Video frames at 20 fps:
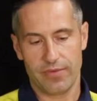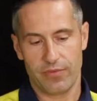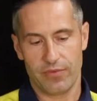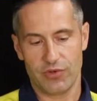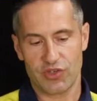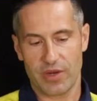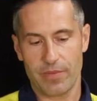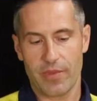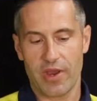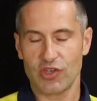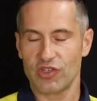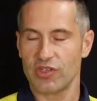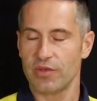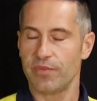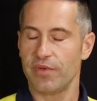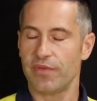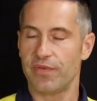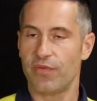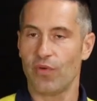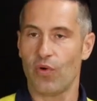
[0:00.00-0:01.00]
which I
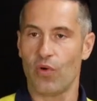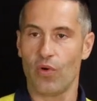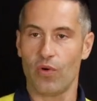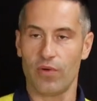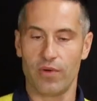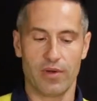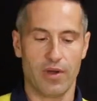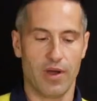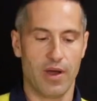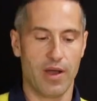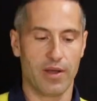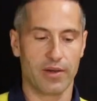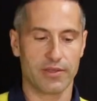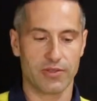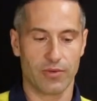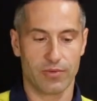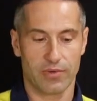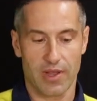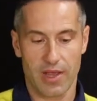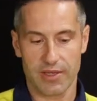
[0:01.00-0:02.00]
mentioned before,
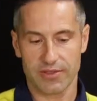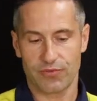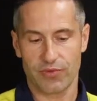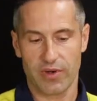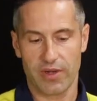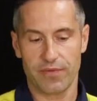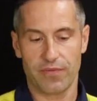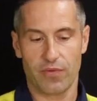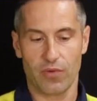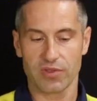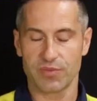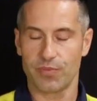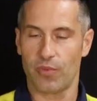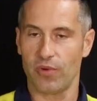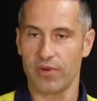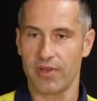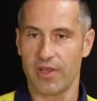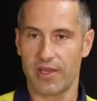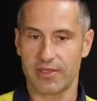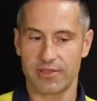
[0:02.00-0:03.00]
so glass reinforced
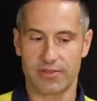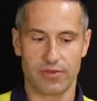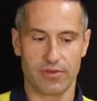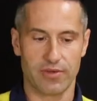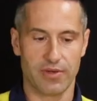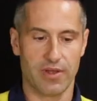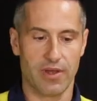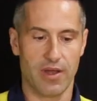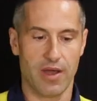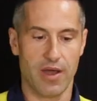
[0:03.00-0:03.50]
polyester,